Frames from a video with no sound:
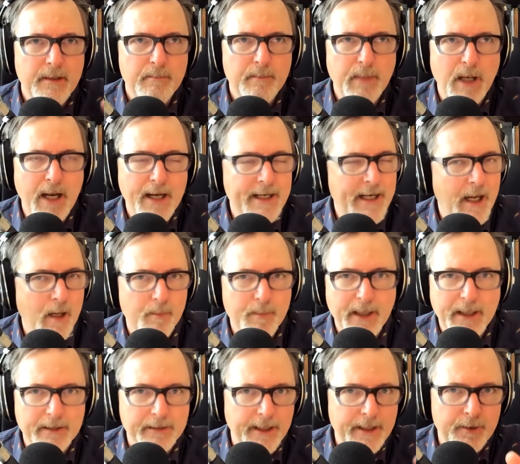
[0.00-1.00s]
buy now,
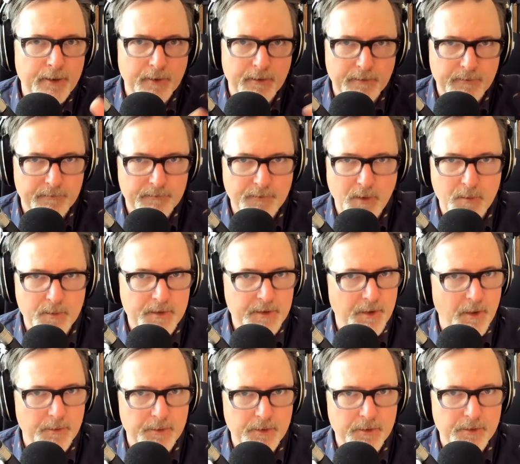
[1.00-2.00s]
pay later folks
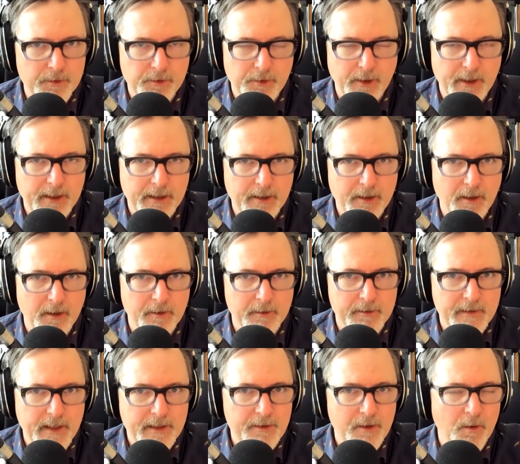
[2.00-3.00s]
don't use credit
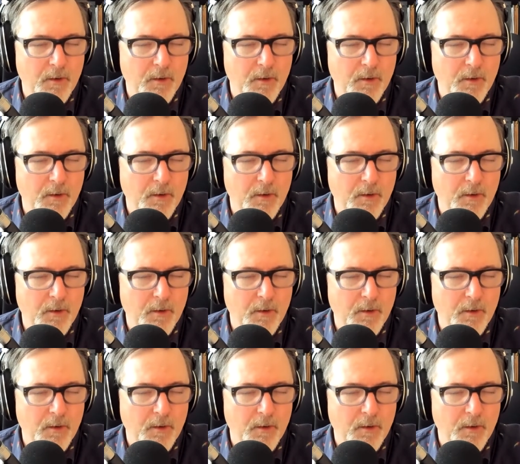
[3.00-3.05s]
cards. That's a